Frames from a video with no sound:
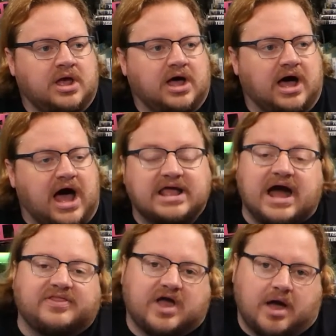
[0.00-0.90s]
Uh, I
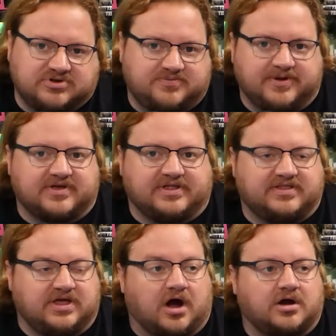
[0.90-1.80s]
got the comics because I like
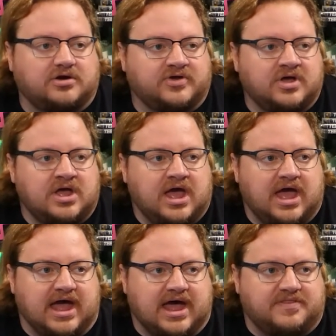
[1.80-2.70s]
the art, mm-hmm.
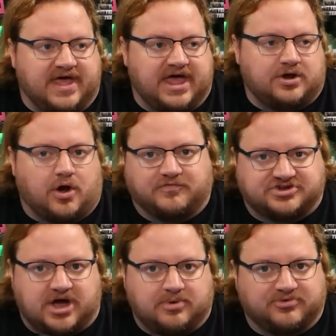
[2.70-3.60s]
and then over
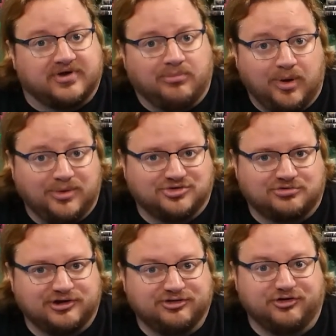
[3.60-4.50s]
time I was like, maybe I should
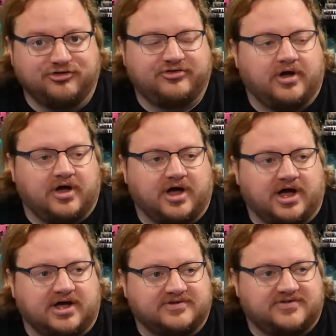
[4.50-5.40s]
read these.
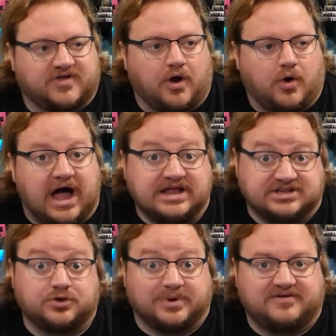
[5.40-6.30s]
Uh, so I
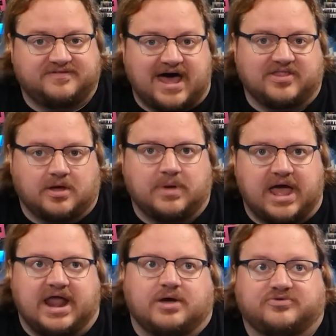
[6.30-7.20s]
did read Fathom,
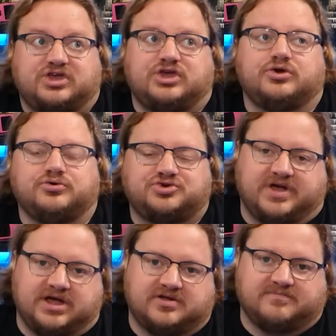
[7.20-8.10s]
and I was a huge
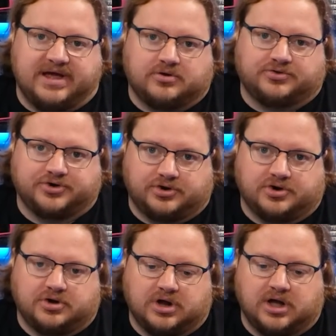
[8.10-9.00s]
fan of Michael
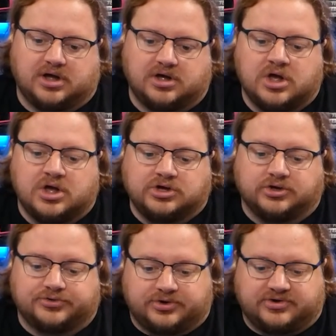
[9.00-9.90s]
Turner. Uh, you'll
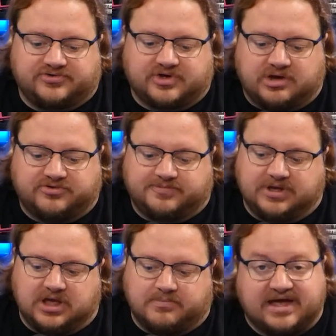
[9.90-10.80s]
notice I was
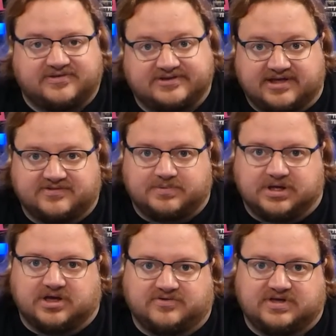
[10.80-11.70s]
speaking in past tense
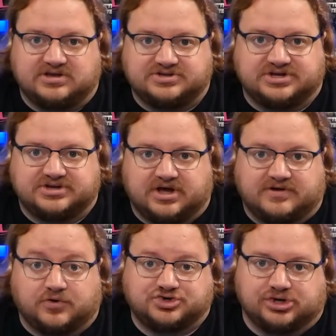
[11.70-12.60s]
because he did
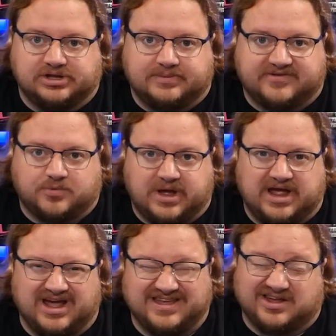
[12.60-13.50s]
unfortunately pass
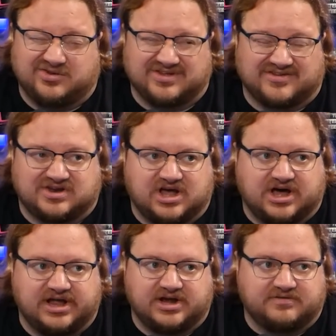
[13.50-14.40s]
away. I think in
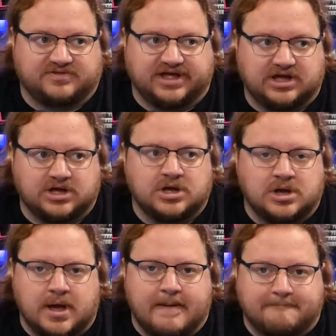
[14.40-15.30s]
2009 of mm-hmm. like
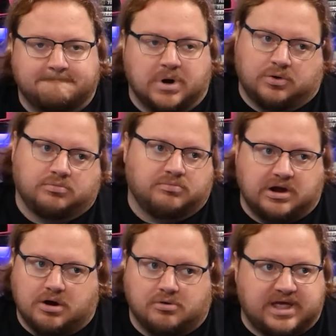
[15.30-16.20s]
bone
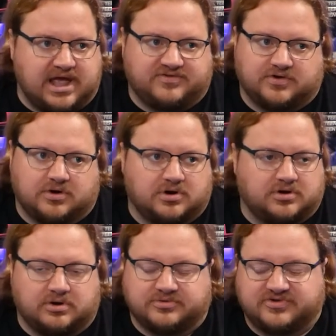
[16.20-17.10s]
marrow cancer.
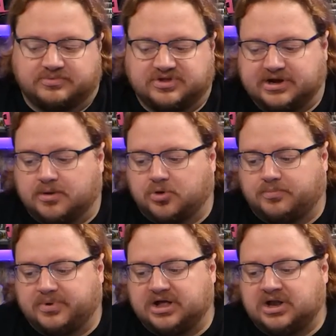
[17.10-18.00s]
God, it was something terrible,
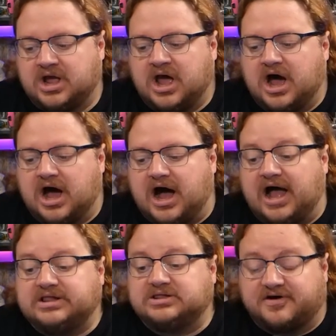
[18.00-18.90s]
but
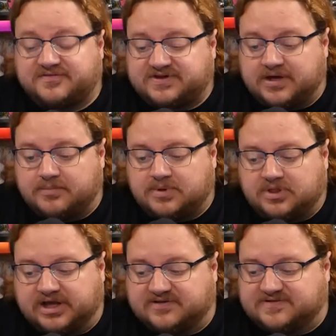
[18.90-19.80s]
I loved him.
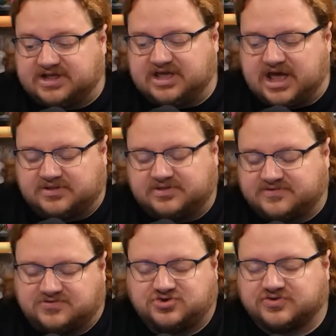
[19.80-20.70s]
Like I said, he had
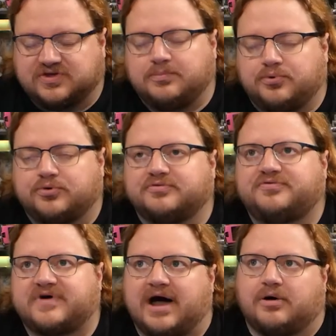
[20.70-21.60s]
this just like
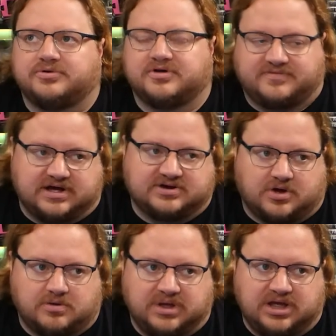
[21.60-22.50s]
profound effect
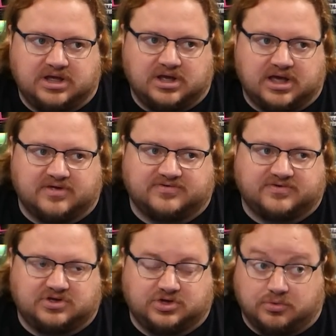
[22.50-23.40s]
on me as
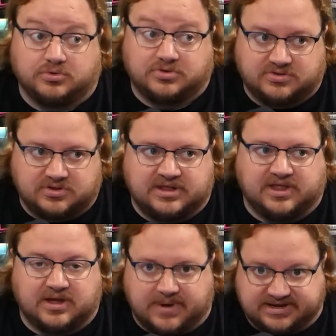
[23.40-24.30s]
a youth and
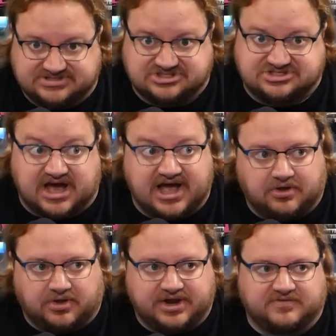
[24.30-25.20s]
like my
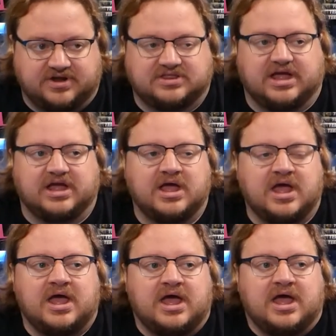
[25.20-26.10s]
style and everything
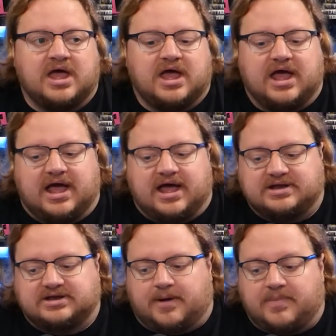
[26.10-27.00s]

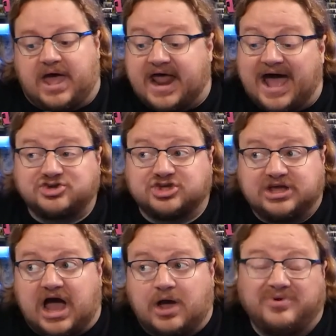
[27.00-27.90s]
and um, and
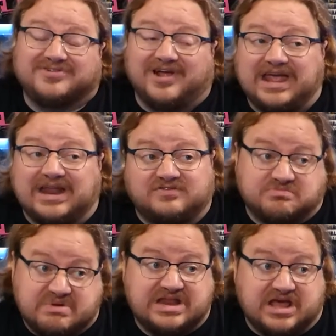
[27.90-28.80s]
actually, I was lucky enough to
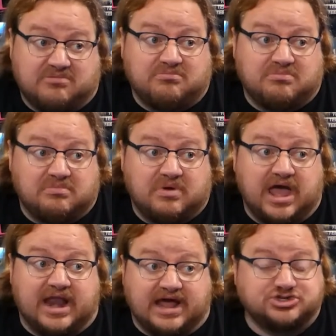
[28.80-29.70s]
meet him, oh.
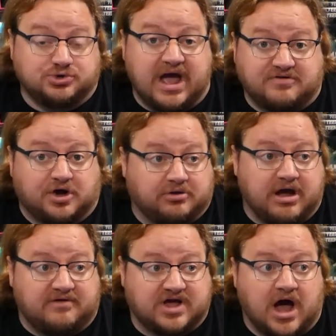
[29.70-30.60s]
and I do have
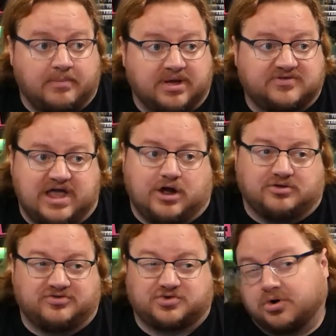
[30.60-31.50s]
autographed comics. They are
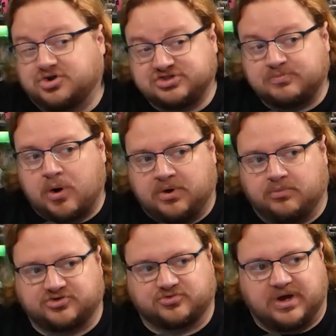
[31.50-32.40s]
in storage at the moment,
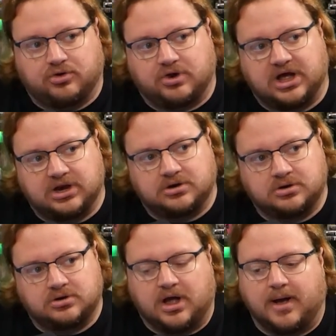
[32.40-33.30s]
which is why they're not.
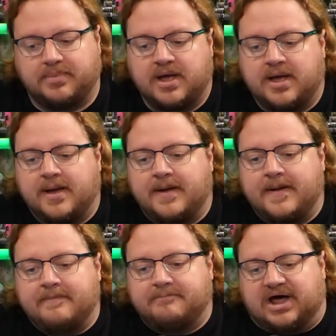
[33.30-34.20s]
Yeah, up. I didn't know you met
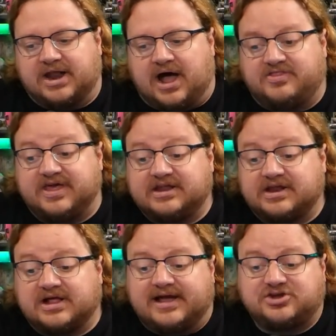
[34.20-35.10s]
him. But uh, they did a
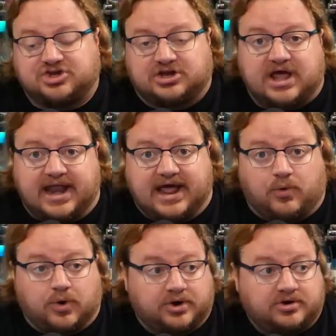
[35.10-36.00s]
collection, and I
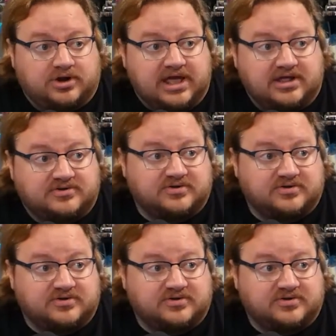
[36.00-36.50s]
ordered. Even it.